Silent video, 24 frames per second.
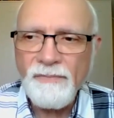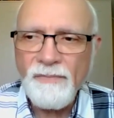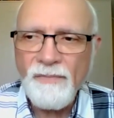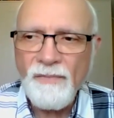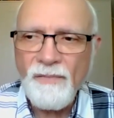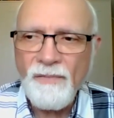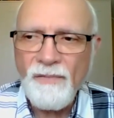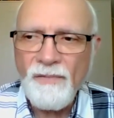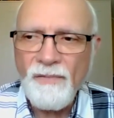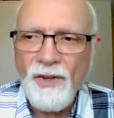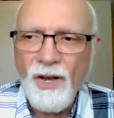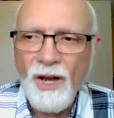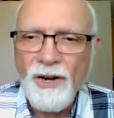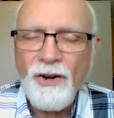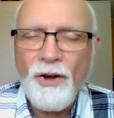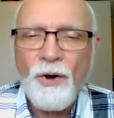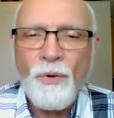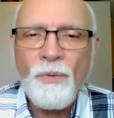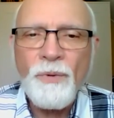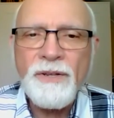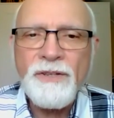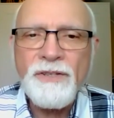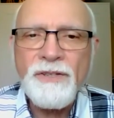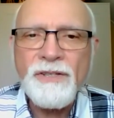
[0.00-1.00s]
not
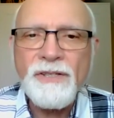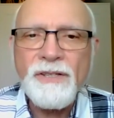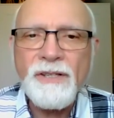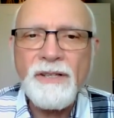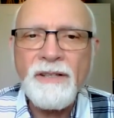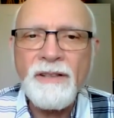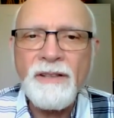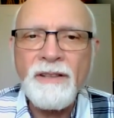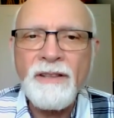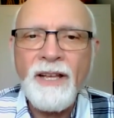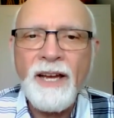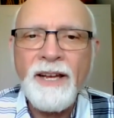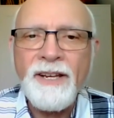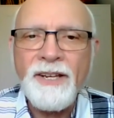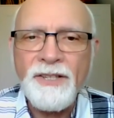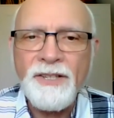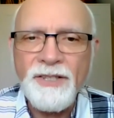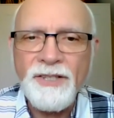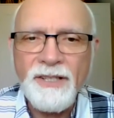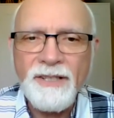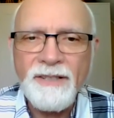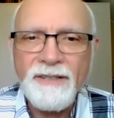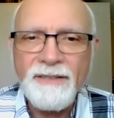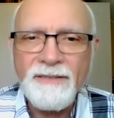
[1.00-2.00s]
always
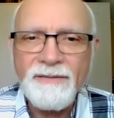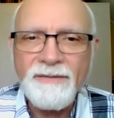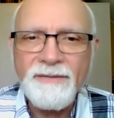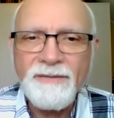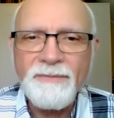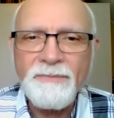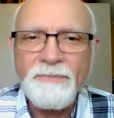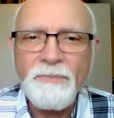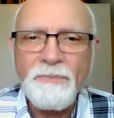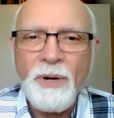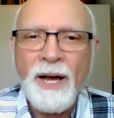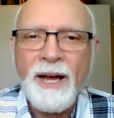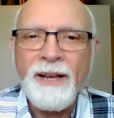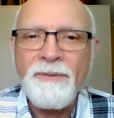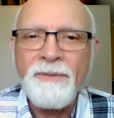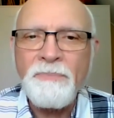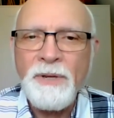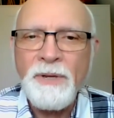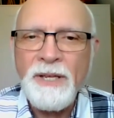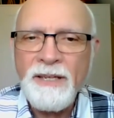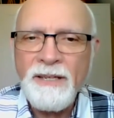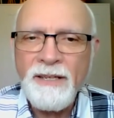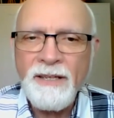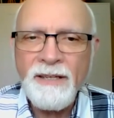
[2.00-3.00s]
liked by
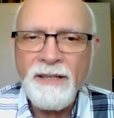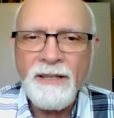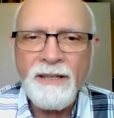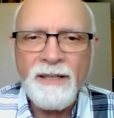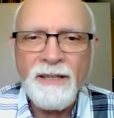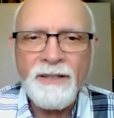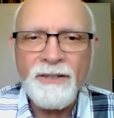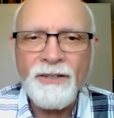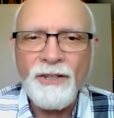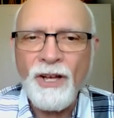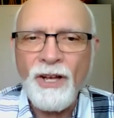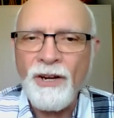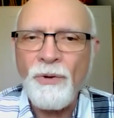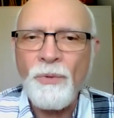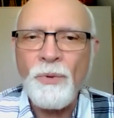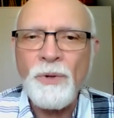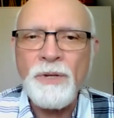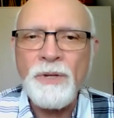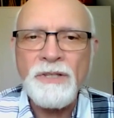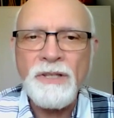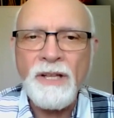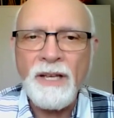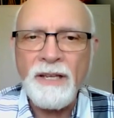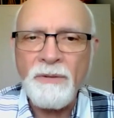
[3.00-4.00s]
media, not
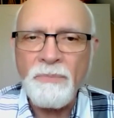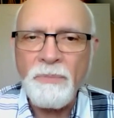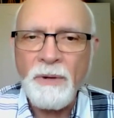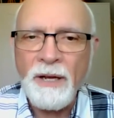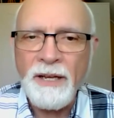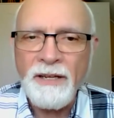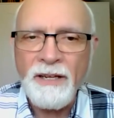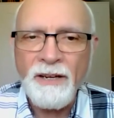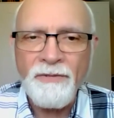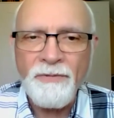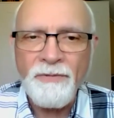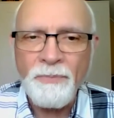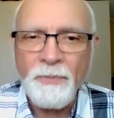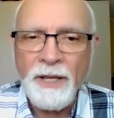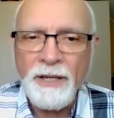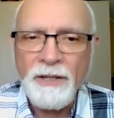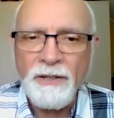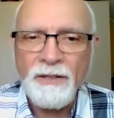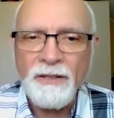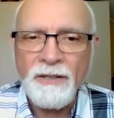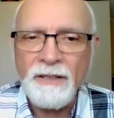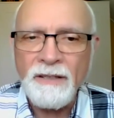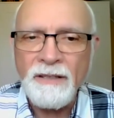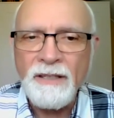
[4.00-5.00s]
always liked by
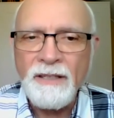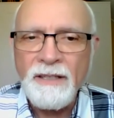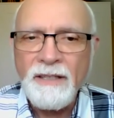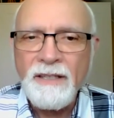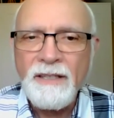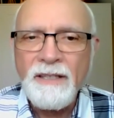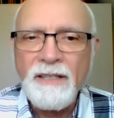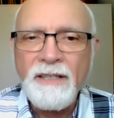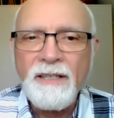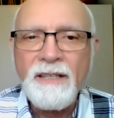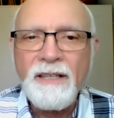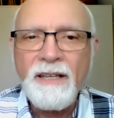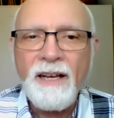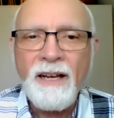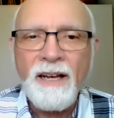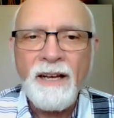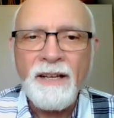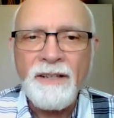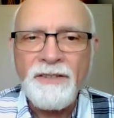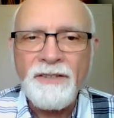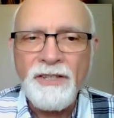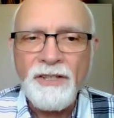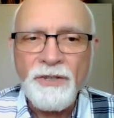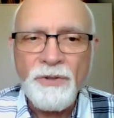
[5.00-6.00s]
governmental
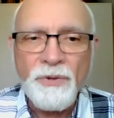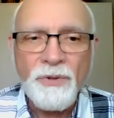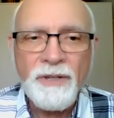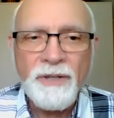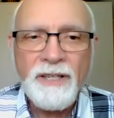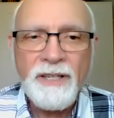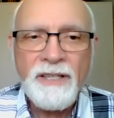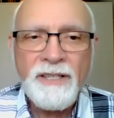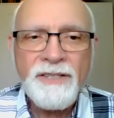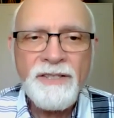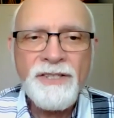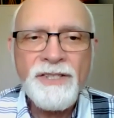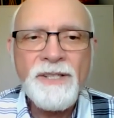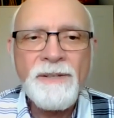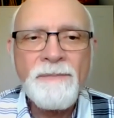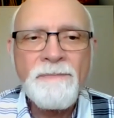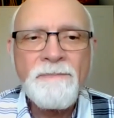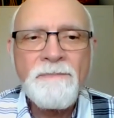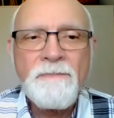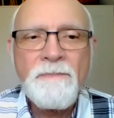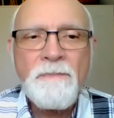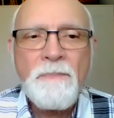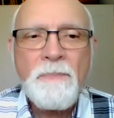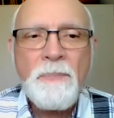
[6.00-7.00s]
decrees.
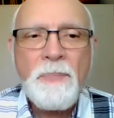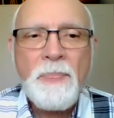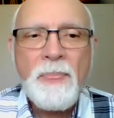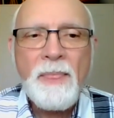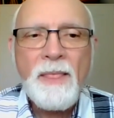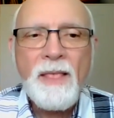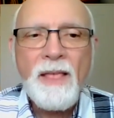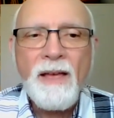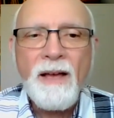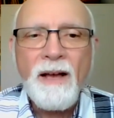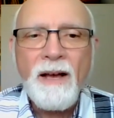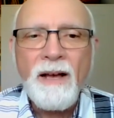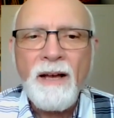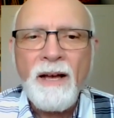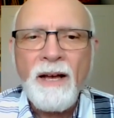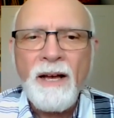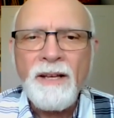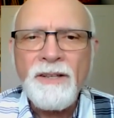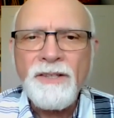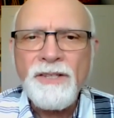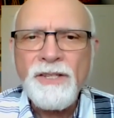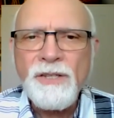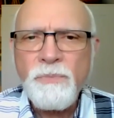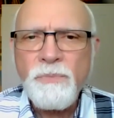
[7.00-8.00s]

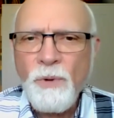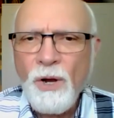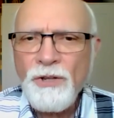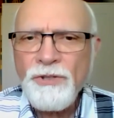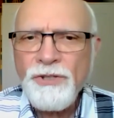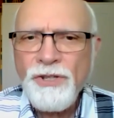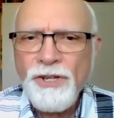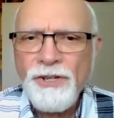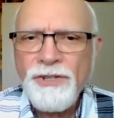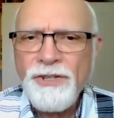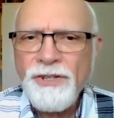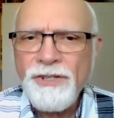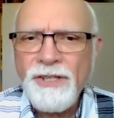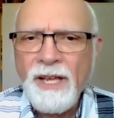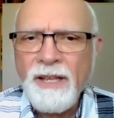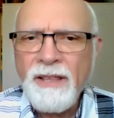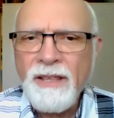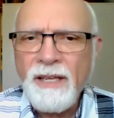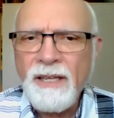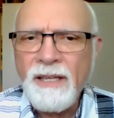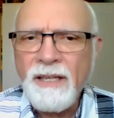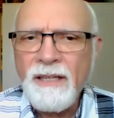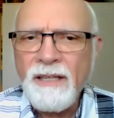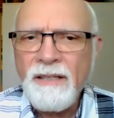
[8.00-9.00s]
Small churches, I
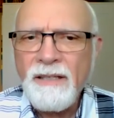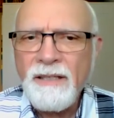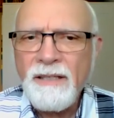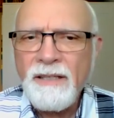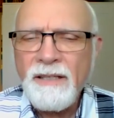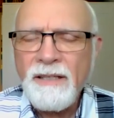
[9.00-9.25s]
think,